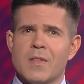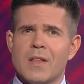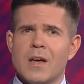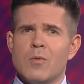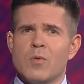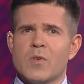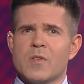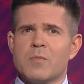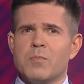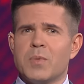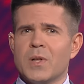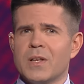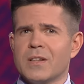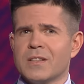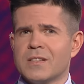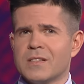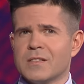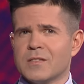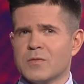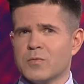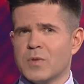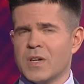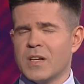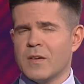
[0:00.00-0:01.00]
that was
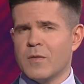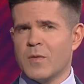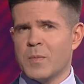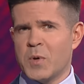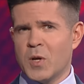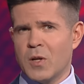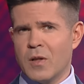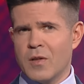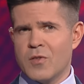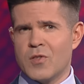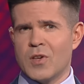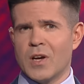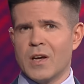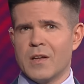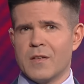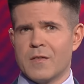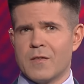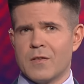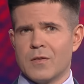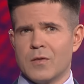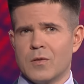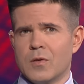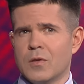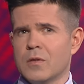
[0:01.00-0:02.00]
Blinken's way of
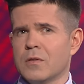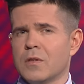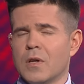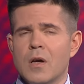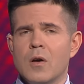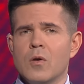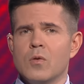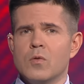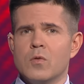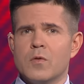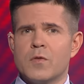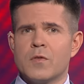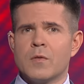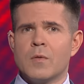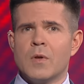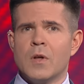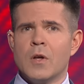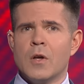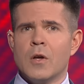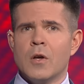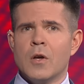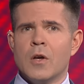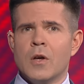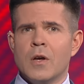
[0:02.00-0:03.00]
apologizing, who knows?
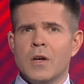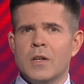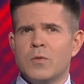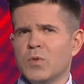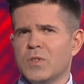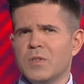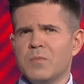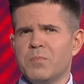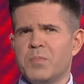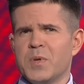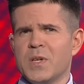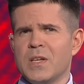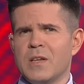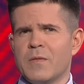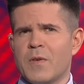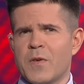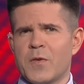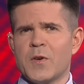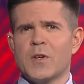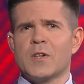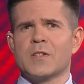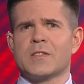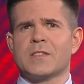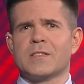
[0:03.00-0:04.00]
It wouldn't be the
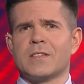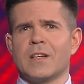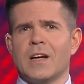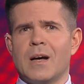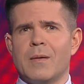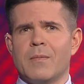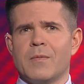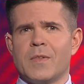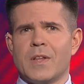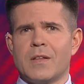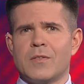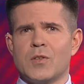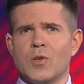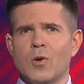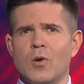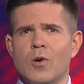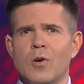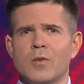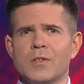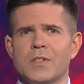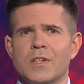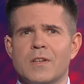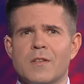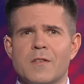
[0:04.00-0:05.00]
first time that the
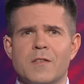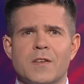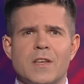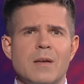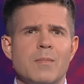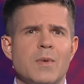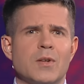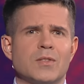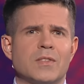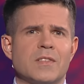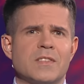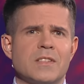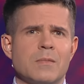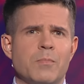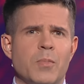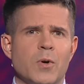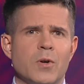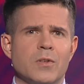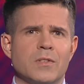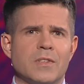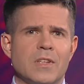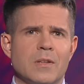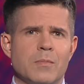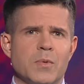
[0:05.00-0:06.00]
audience came out
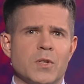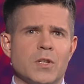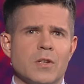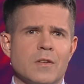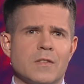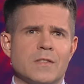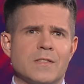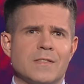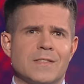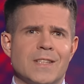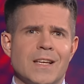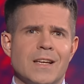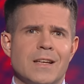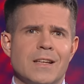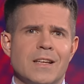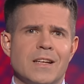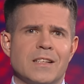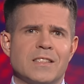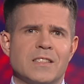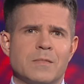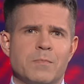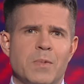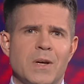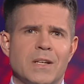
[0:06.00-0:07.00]
disappointed because they
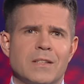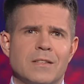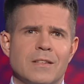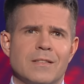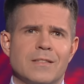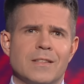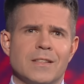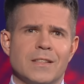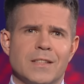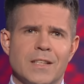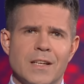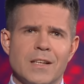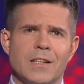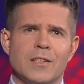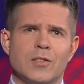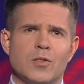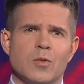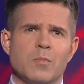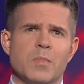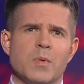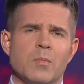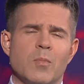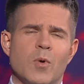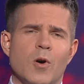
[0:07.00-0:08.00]
expected the gig
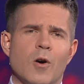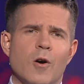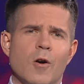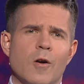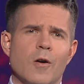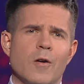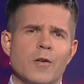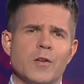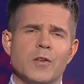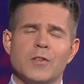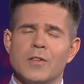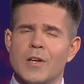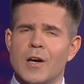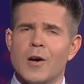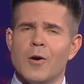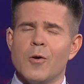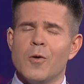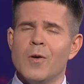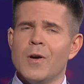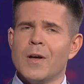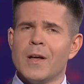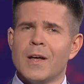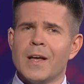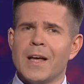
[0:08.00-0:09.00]
to be more, you
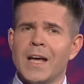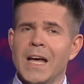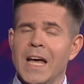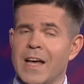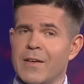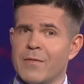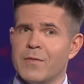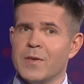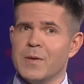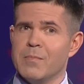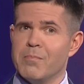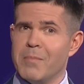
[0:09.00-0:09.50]
know, heavy